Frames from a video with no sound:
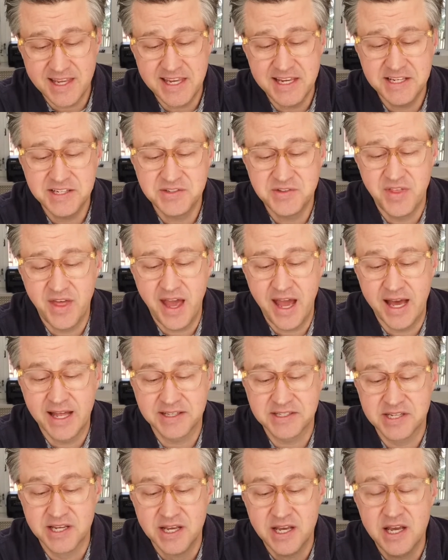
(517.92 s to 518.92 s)
is
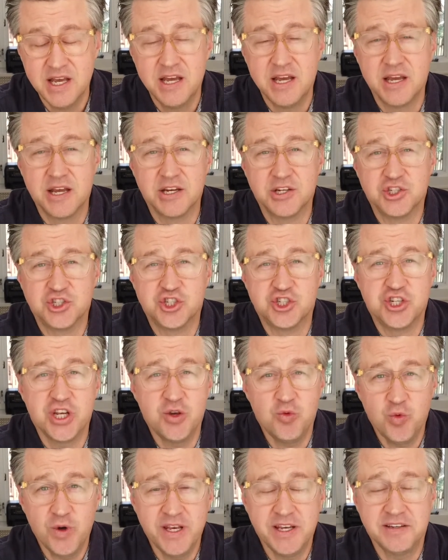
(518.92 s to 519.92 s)
that
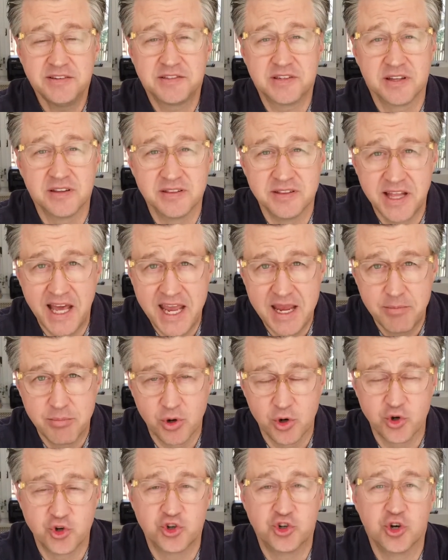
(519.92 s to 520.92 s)
she went into
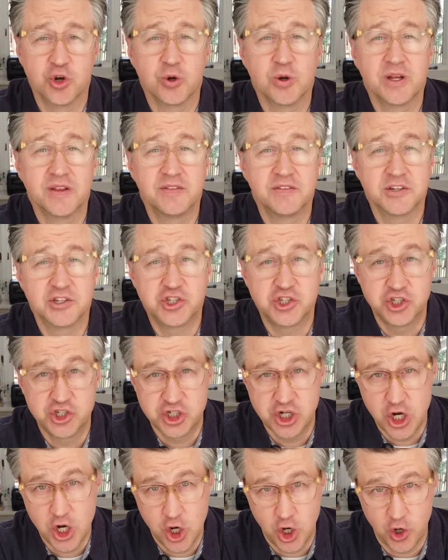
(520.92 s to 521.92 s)
labor during the
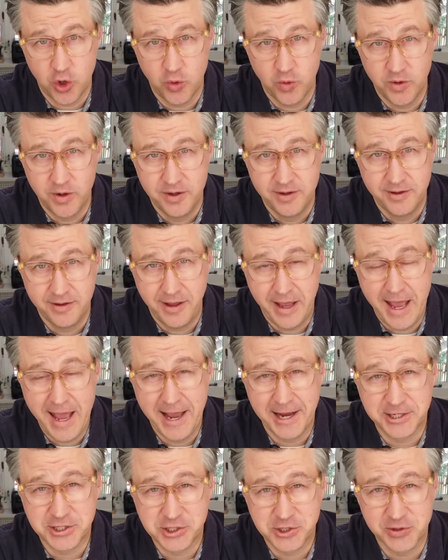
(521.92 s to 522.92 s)
show,
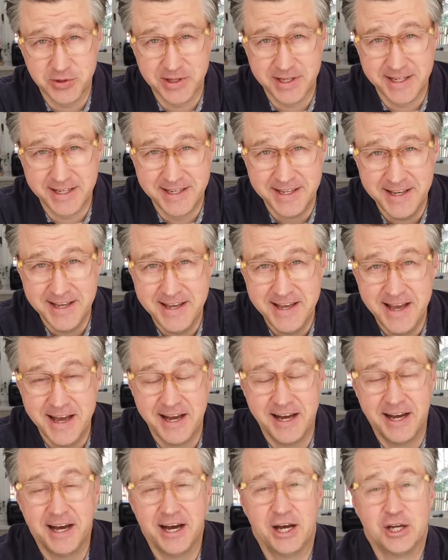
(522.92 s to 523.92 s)
actually.
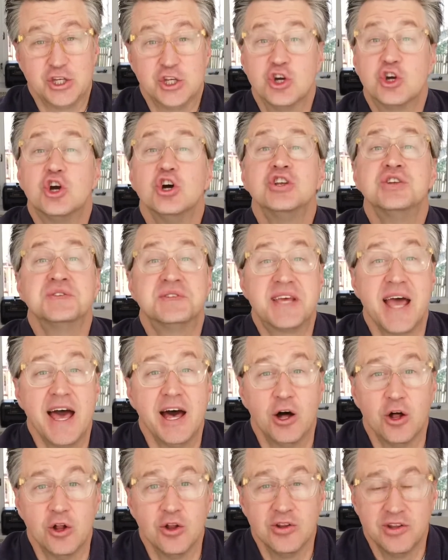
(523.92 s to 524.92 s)
You couldn't
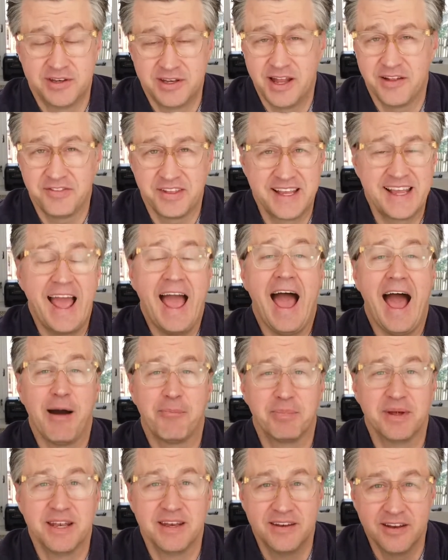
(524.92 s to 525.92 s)
tell, nothing
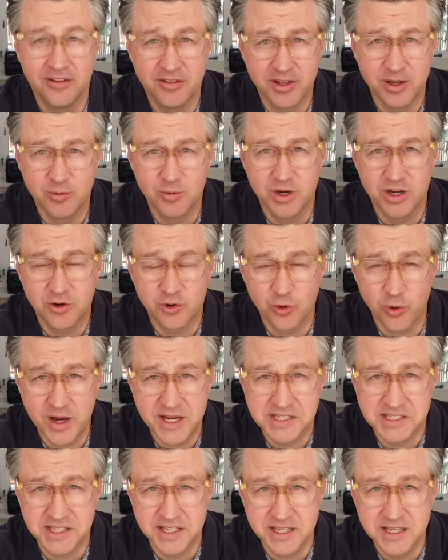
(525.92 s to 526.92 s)
happened, nothing went
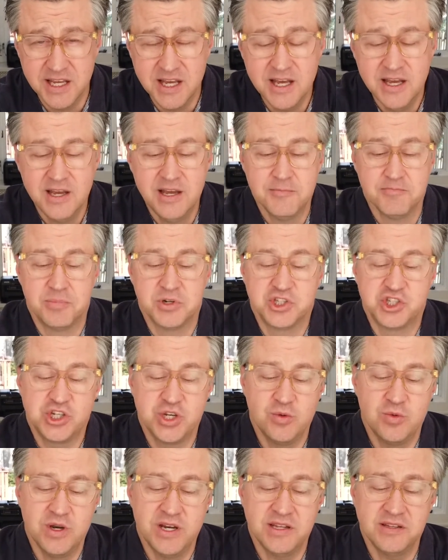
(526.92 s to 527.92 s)
crazy, but
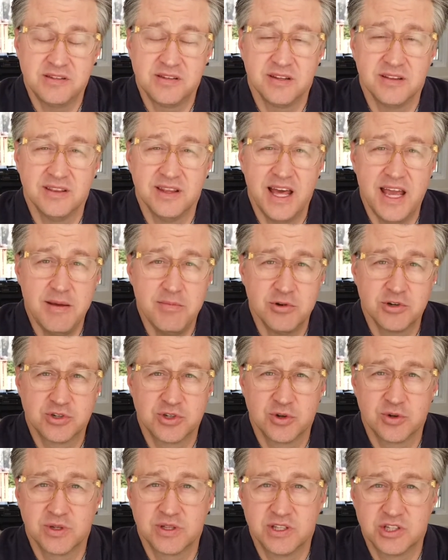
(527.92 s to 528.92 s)
she went into labor
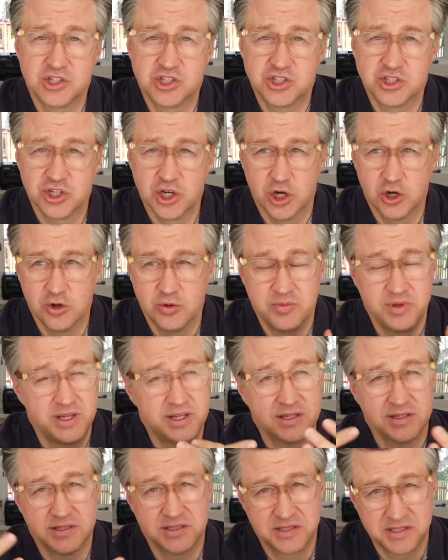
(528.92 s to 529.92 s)
during the show
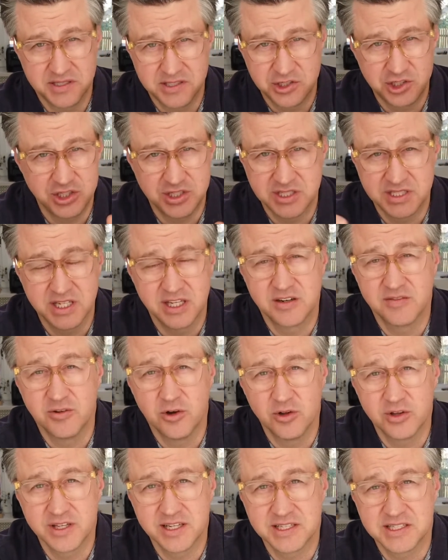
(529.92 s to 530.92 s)
because she said of
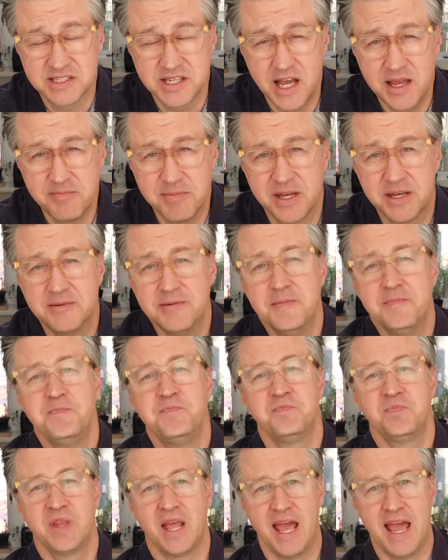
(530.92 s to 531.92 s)
all the excitement.
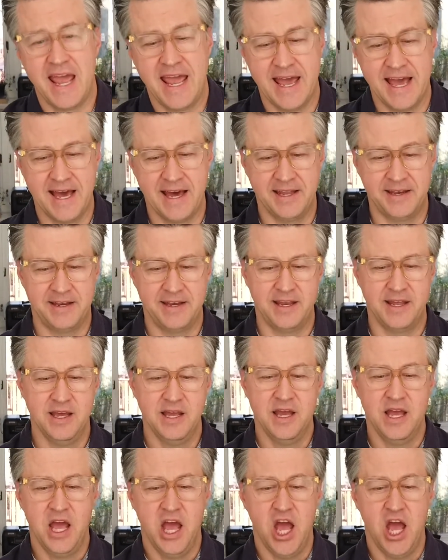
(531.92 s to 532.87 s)
And